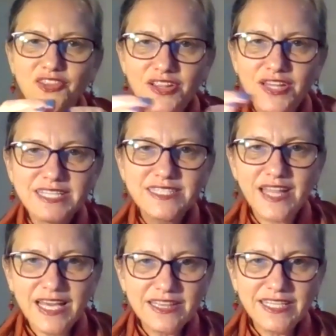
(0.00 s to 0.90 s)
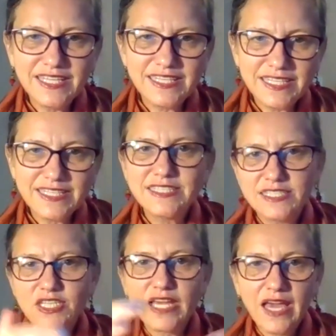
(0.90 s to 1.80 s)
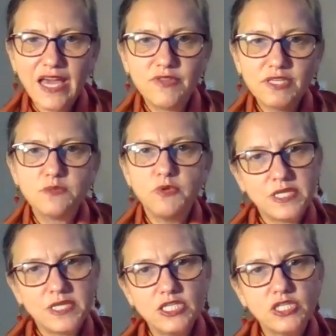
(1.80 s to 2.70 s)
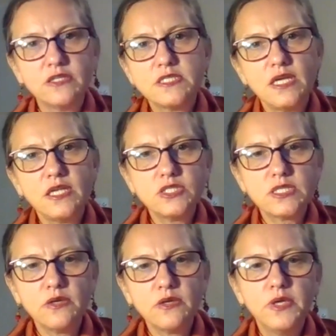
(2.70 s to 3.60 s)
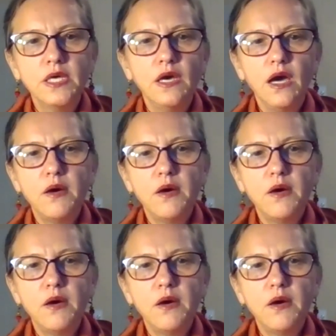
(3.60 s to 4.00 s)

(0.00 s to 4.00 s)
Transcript: the less likely it is to have these mutations. And so,